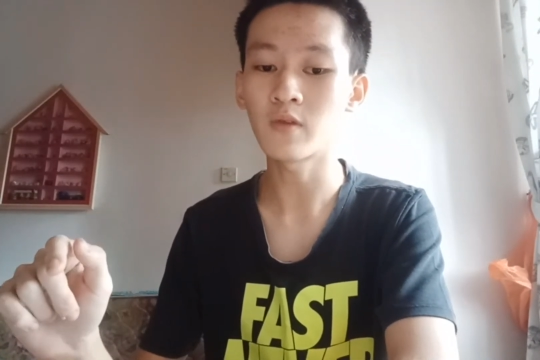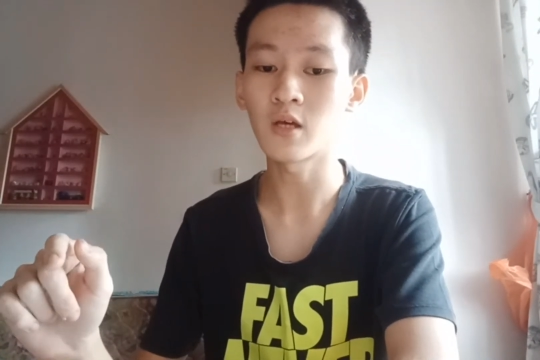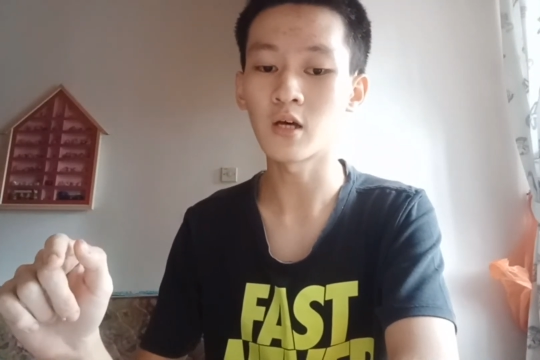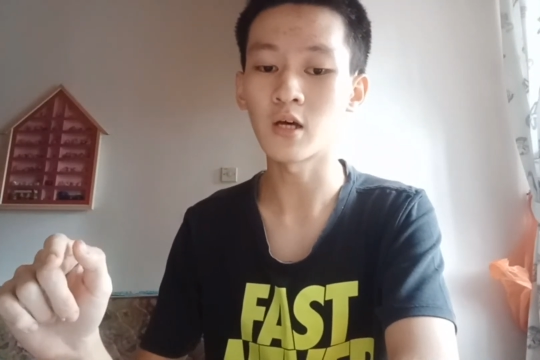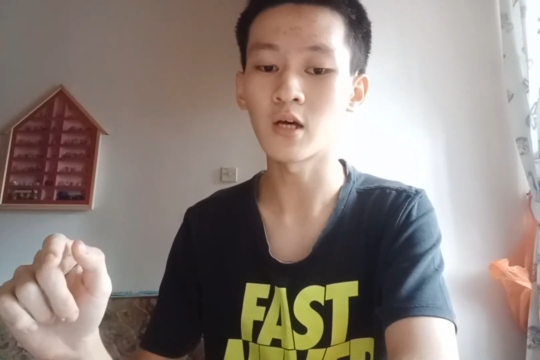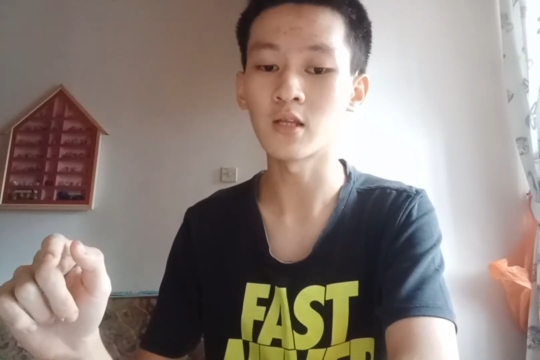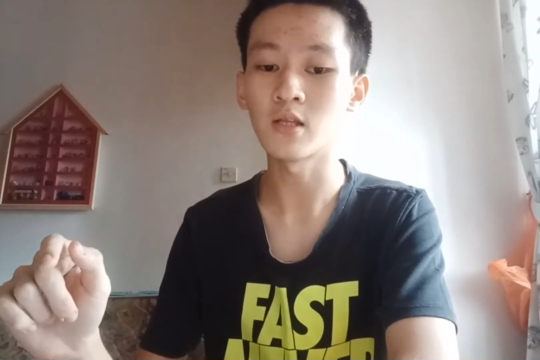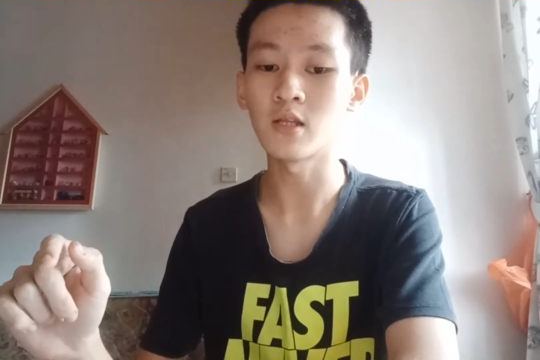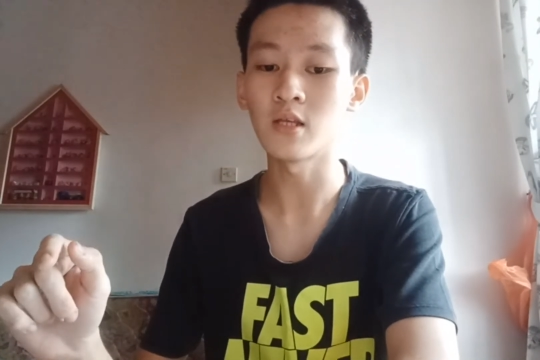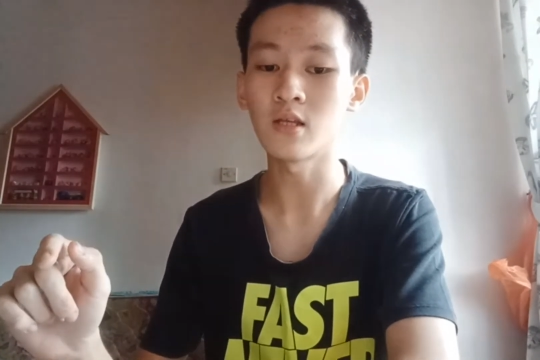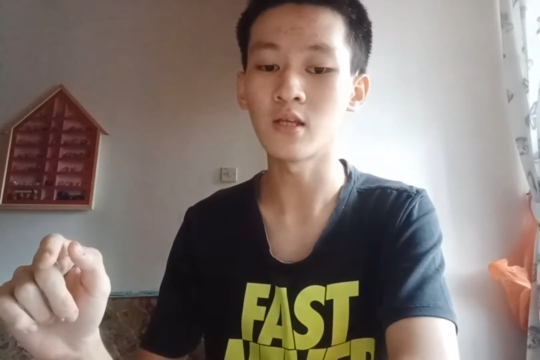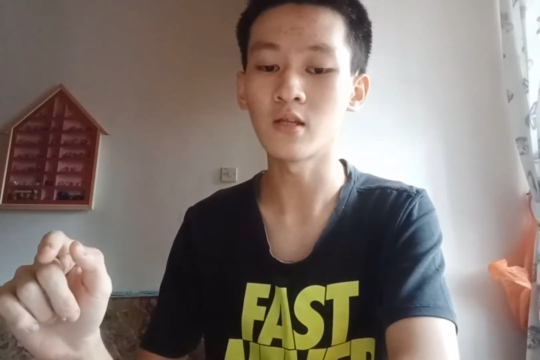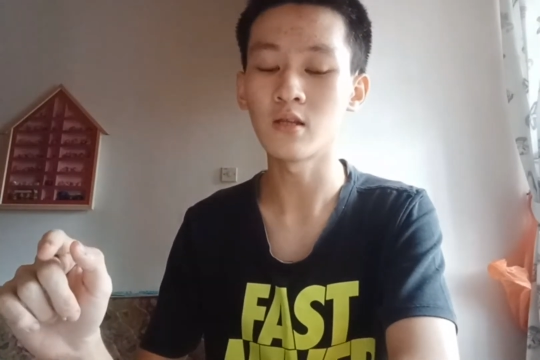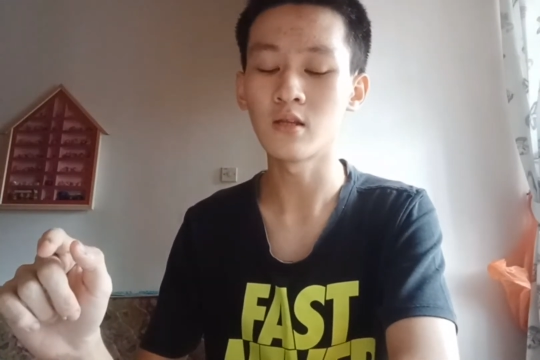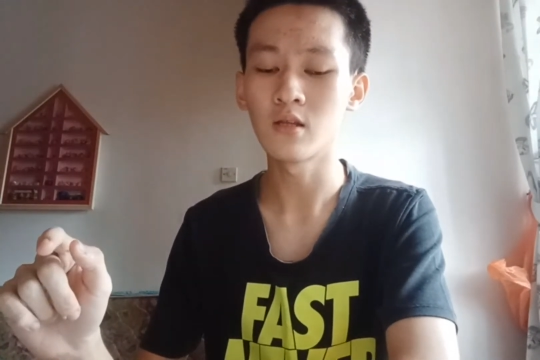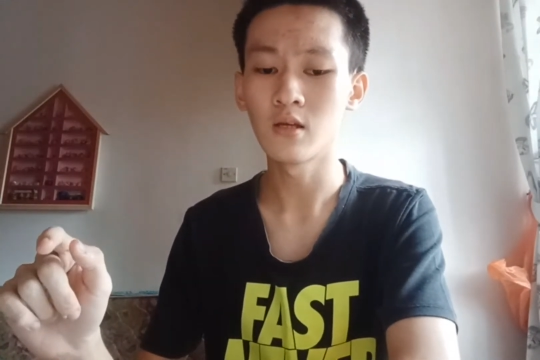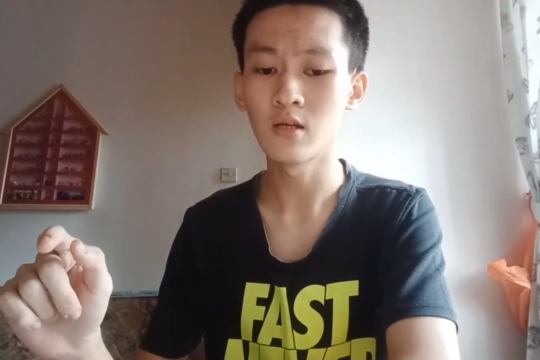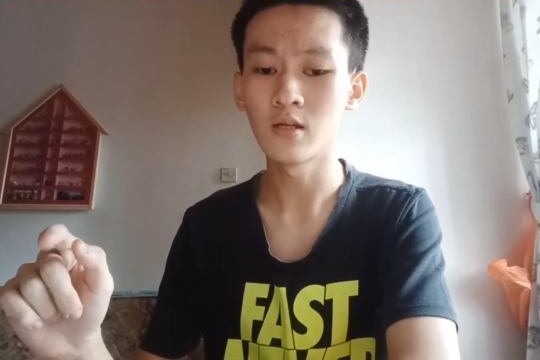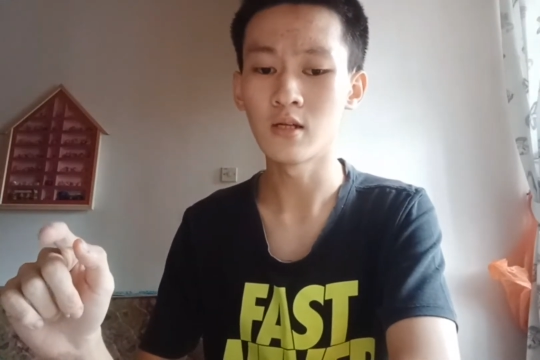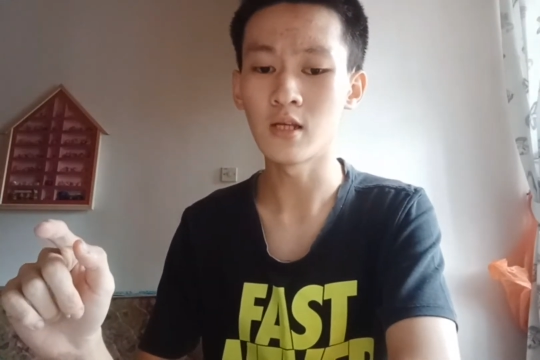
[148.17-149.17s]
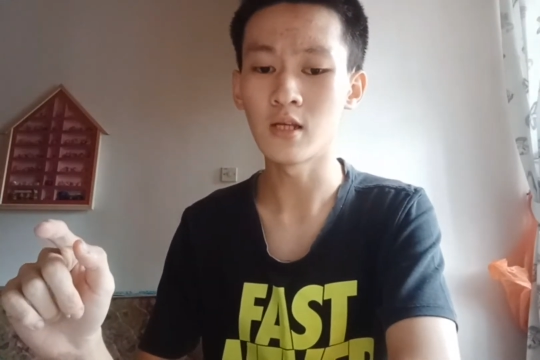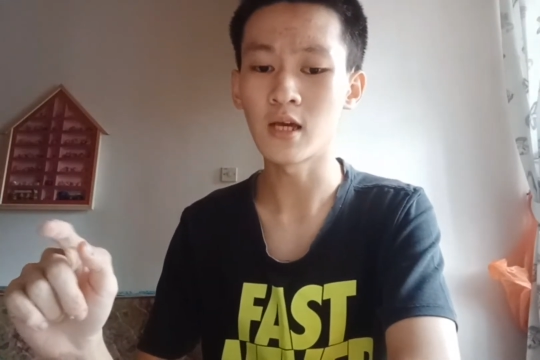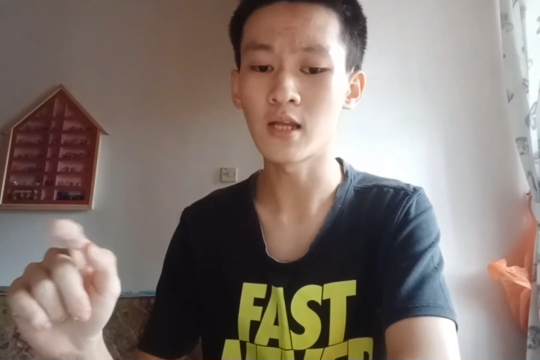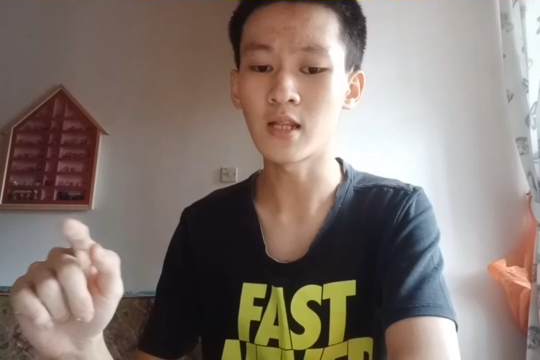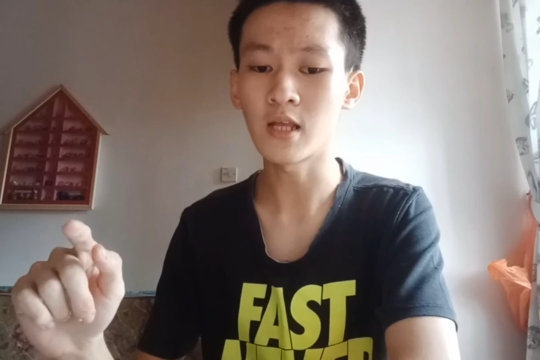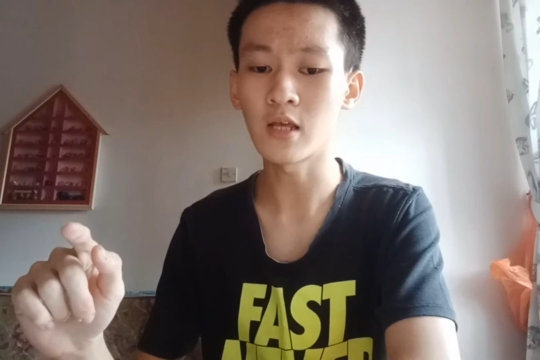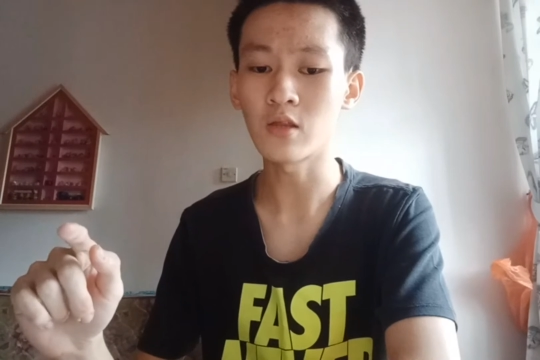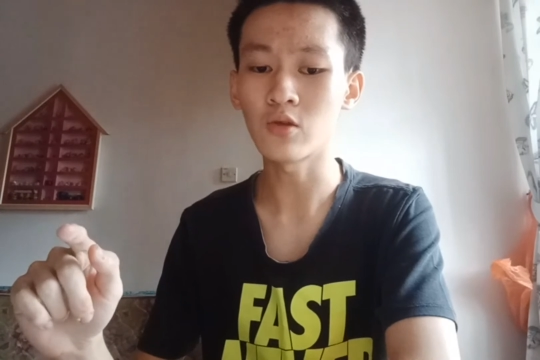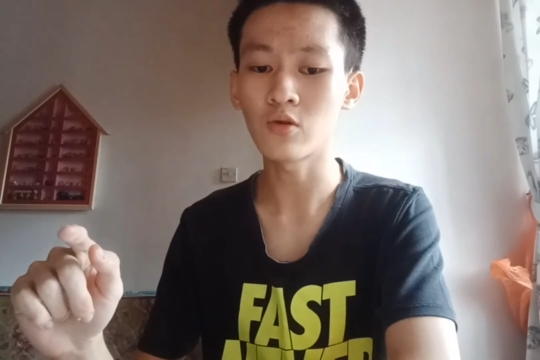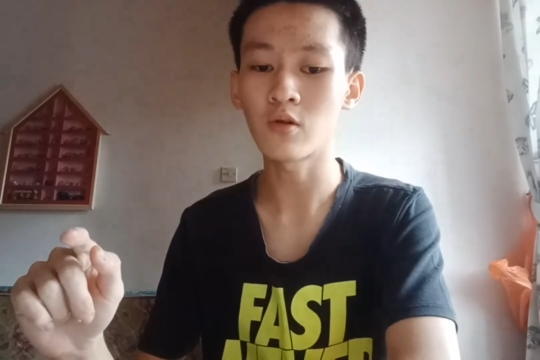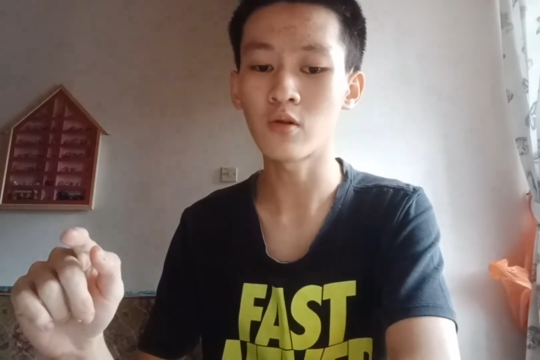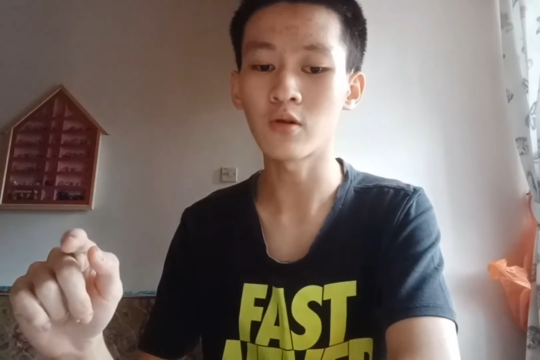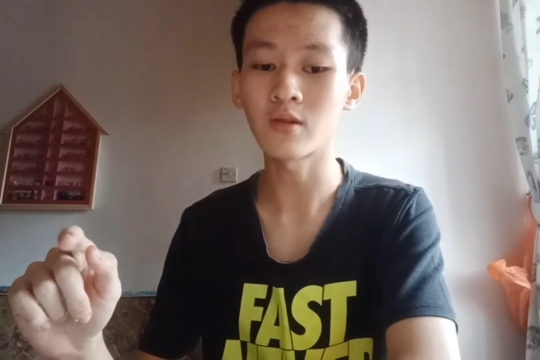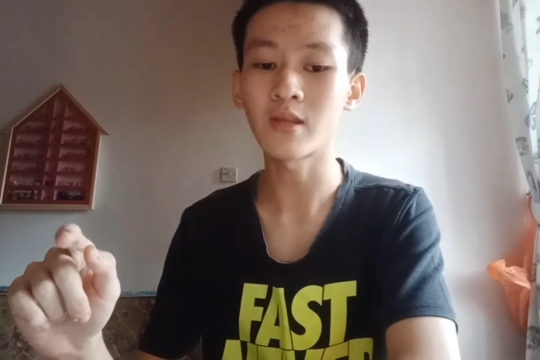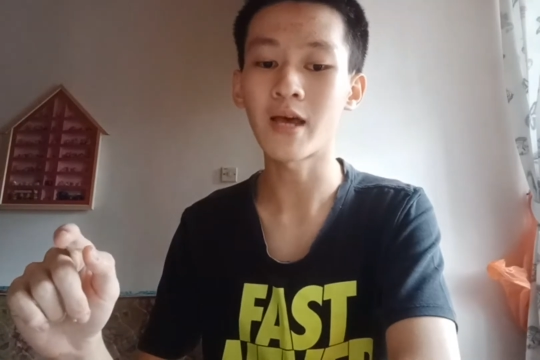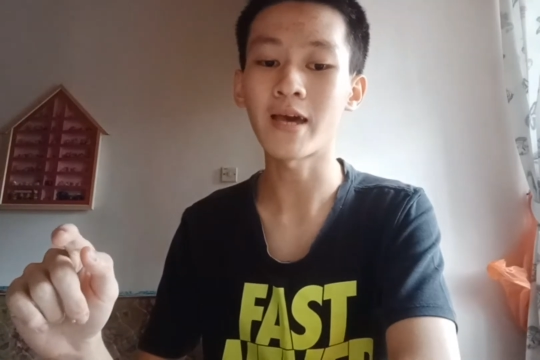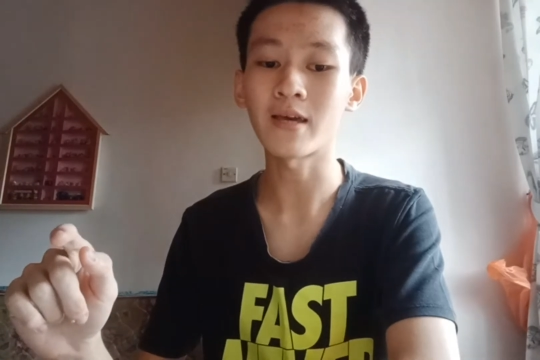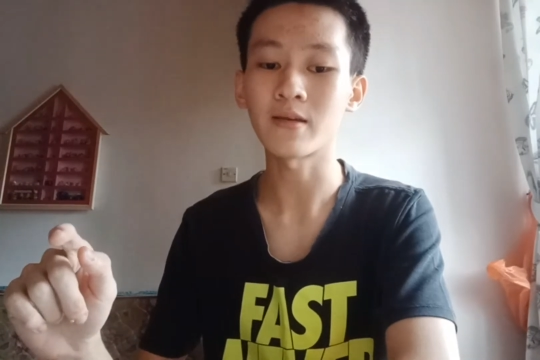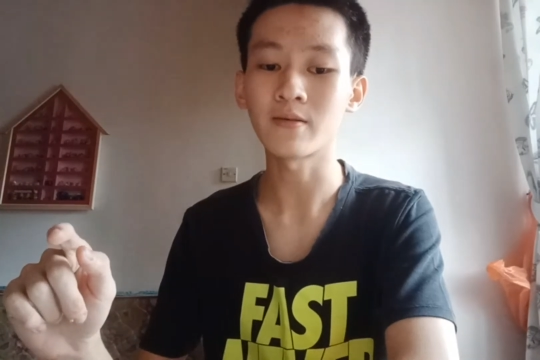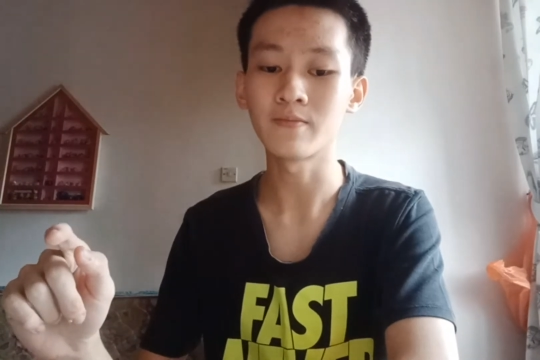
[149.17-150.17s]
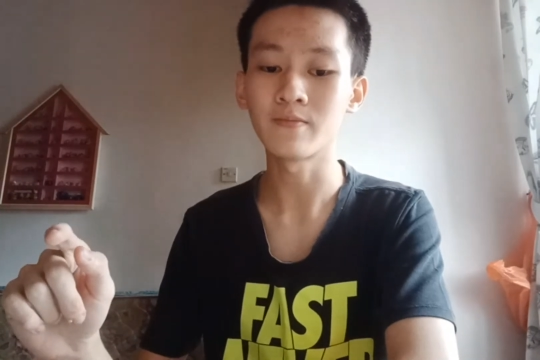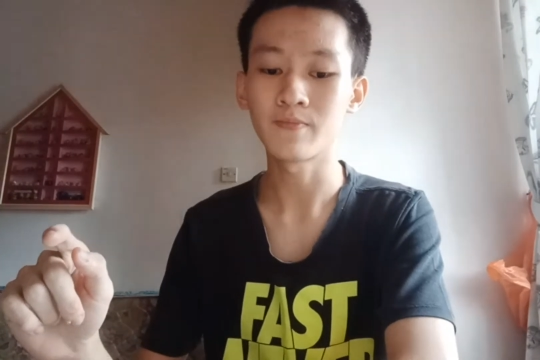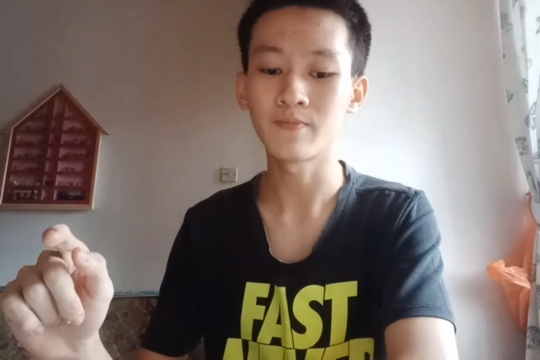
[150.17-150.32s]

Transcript: the DNA nucleotide.